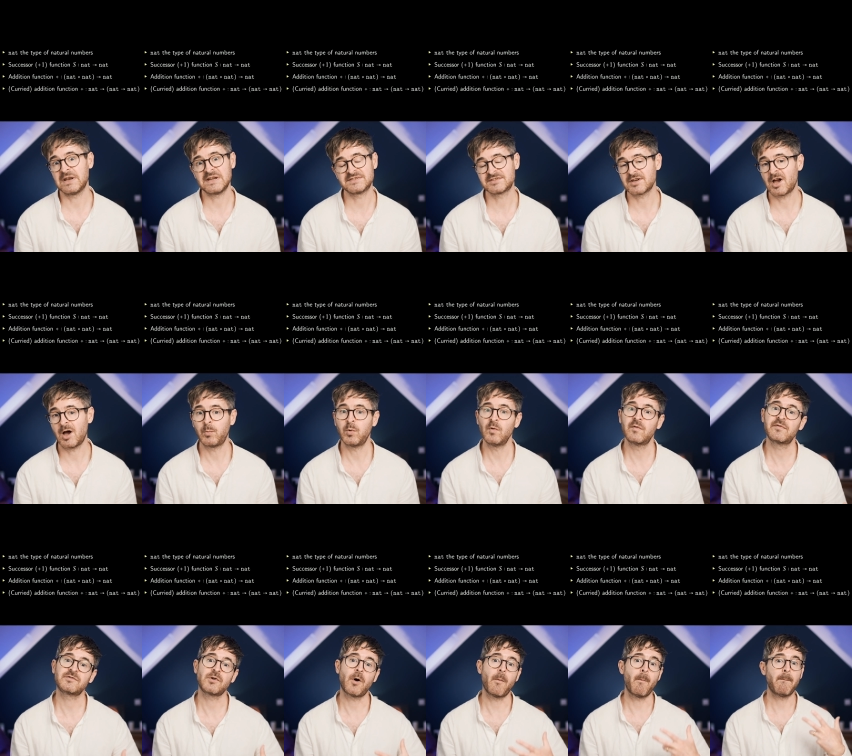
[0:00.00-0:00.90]
example
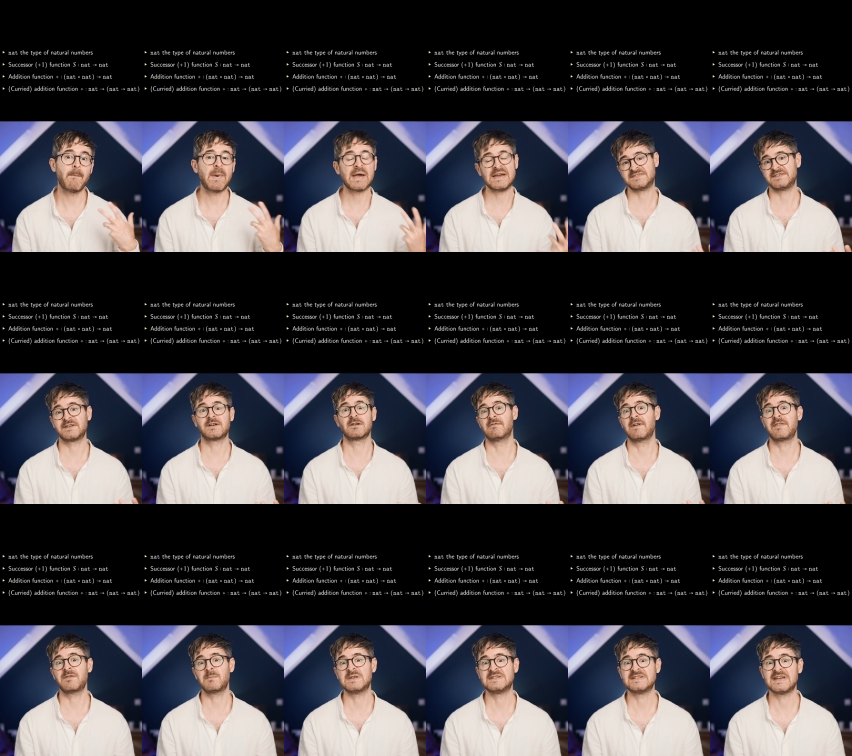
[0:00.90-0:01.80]
from basic
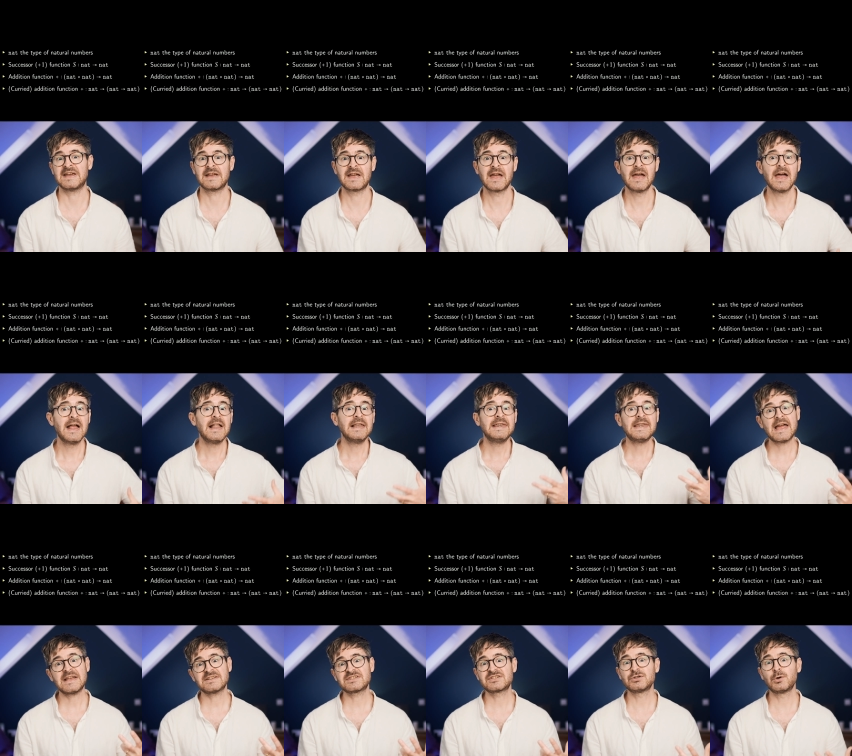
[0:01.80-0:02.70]
arithmetic.
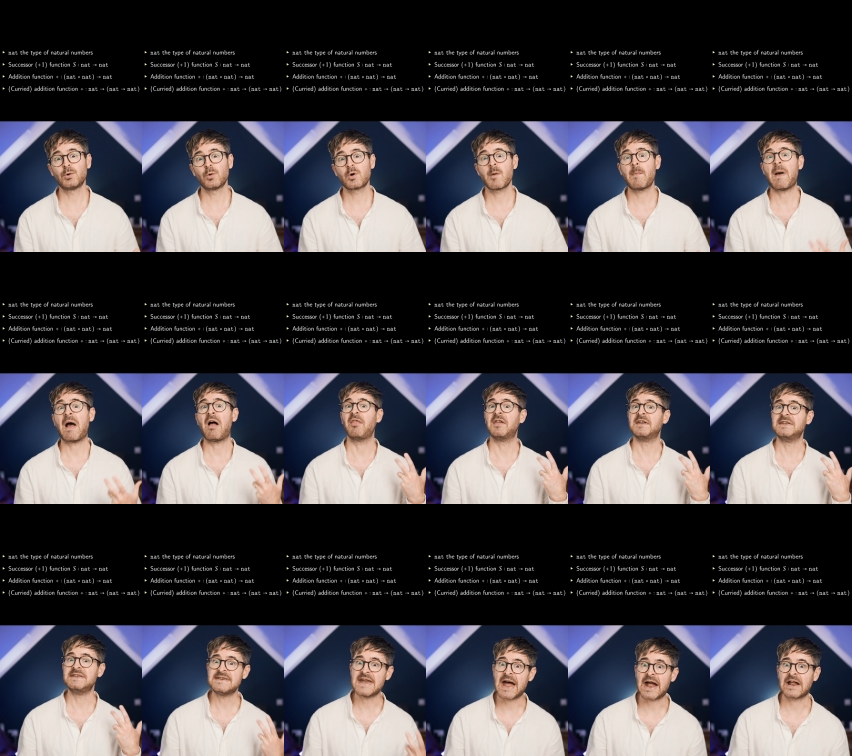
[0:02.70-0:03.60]
Let's talk about the
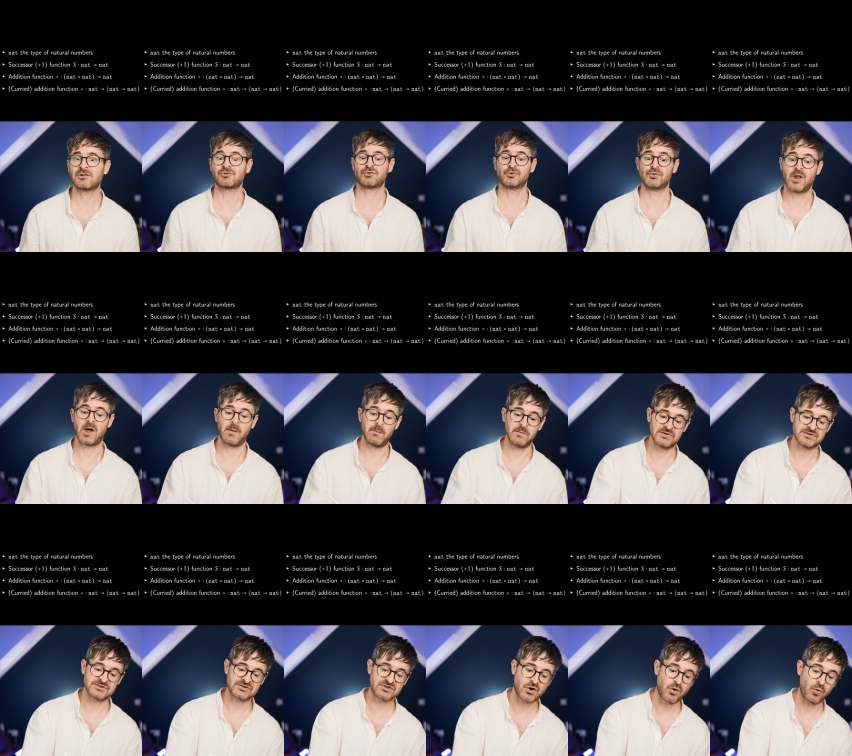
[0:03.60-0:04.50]
natural
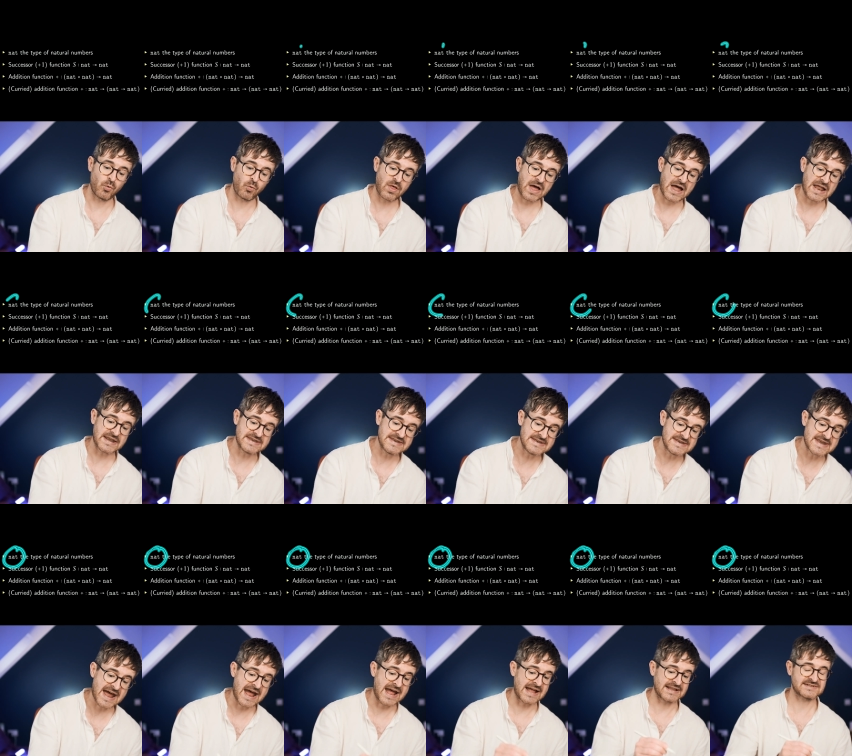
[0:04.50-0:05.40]
numbers. Call that
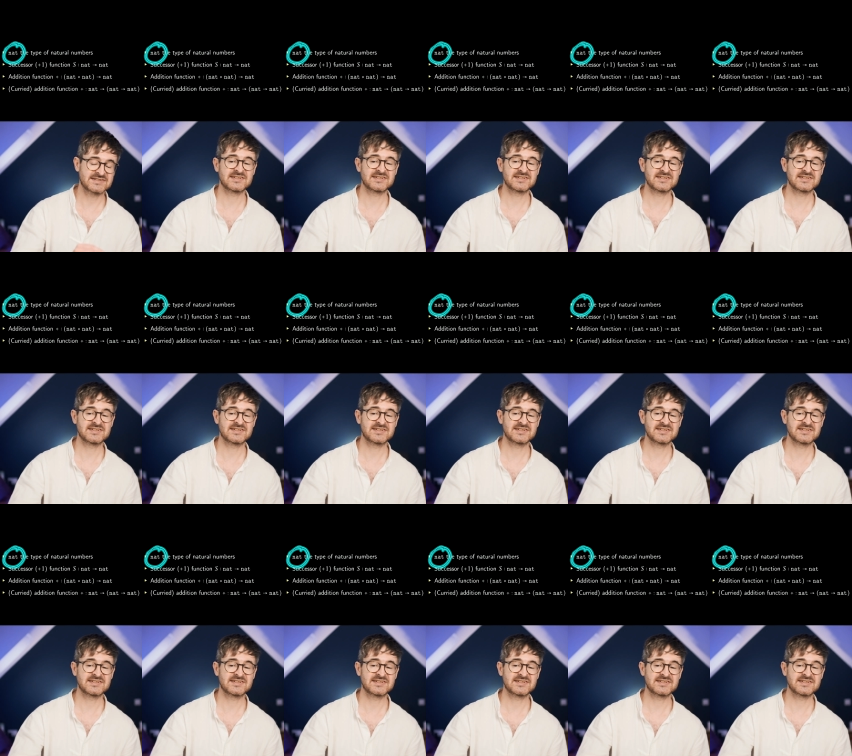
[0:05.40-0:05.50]
nat.